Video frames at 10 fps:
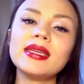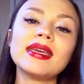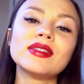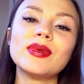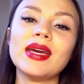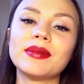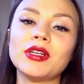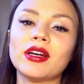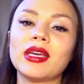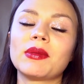Next week, I'm
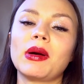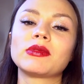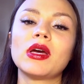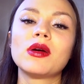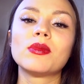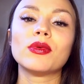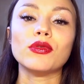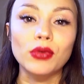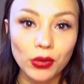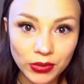talking about
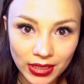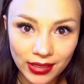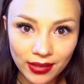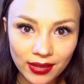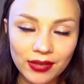protein.